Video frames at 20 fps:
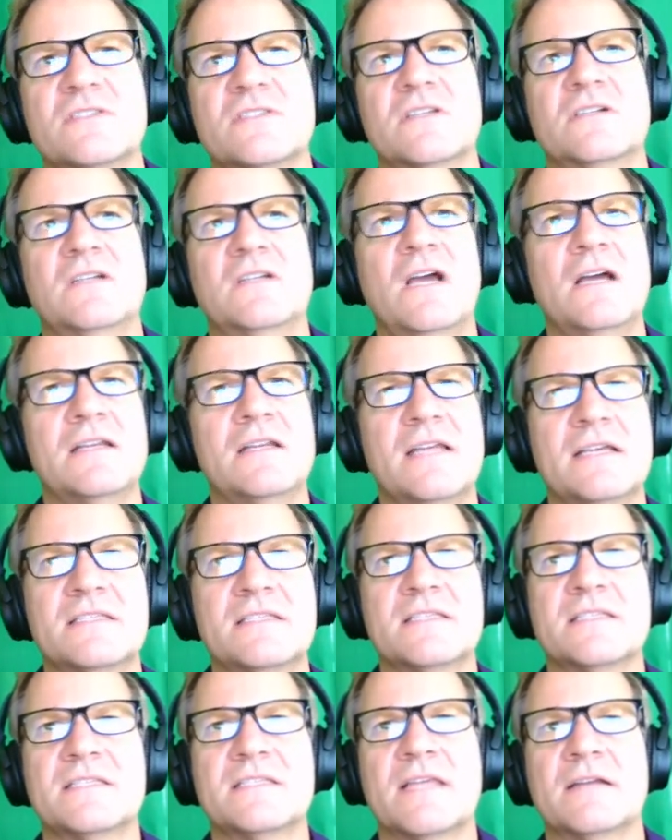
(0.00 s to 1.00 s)
They're not
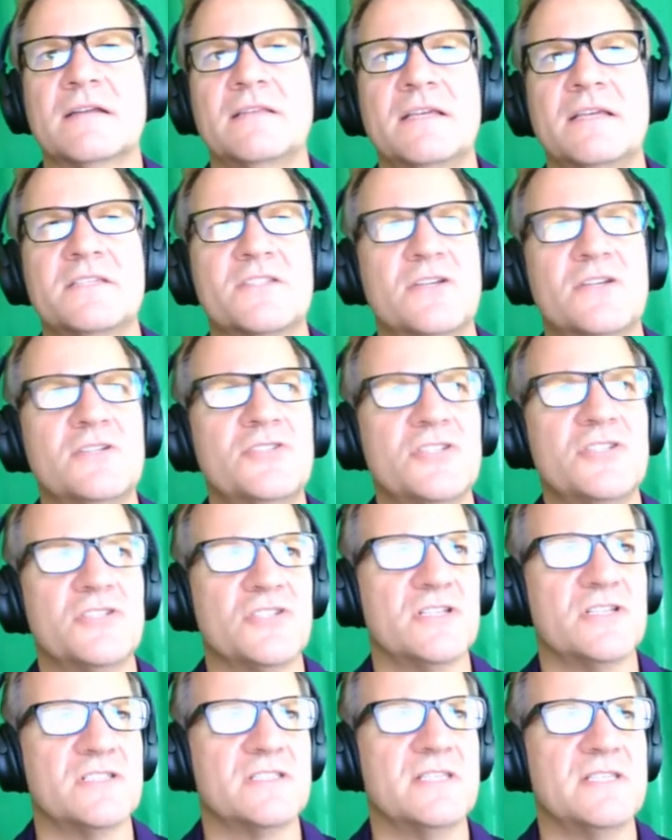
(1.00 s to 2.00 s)
necessarily search
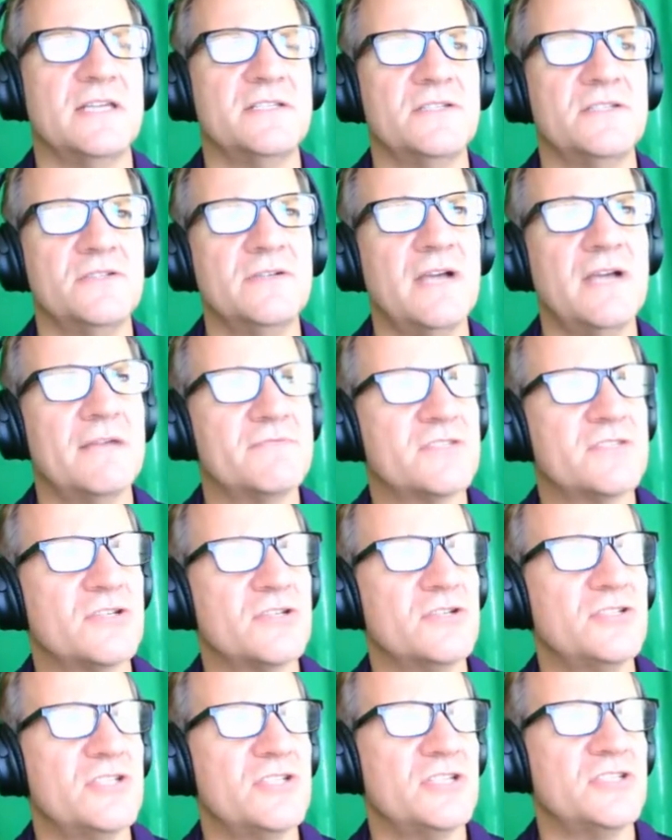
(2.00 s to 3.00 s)
engines. They do have
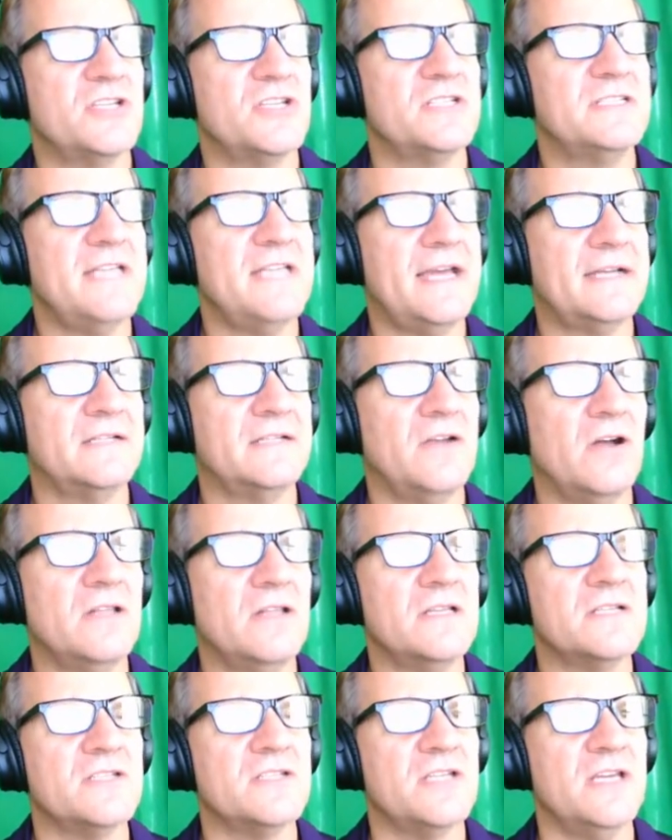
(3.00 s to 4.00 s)
search engine
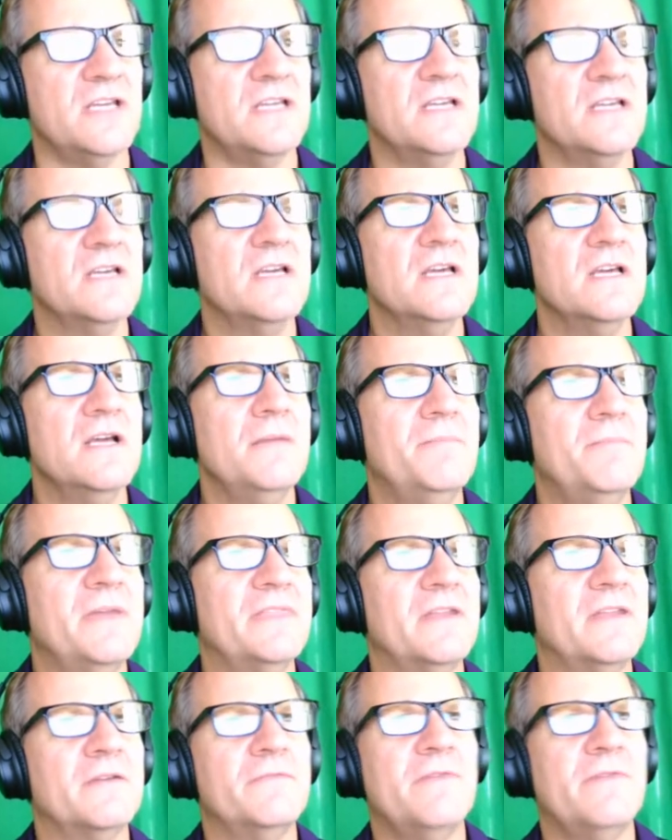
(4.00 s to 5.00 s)
technology, but
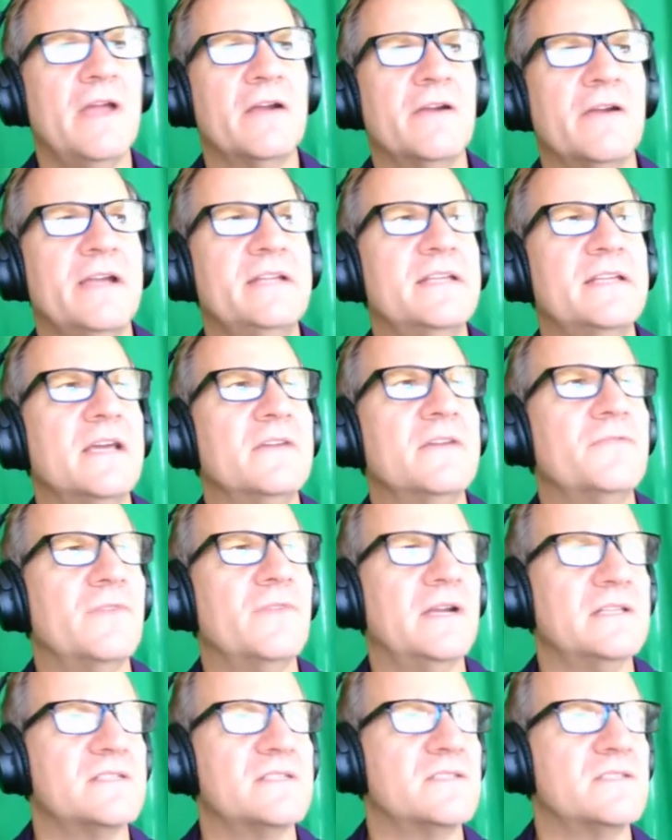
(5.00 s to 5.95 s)
they're very different.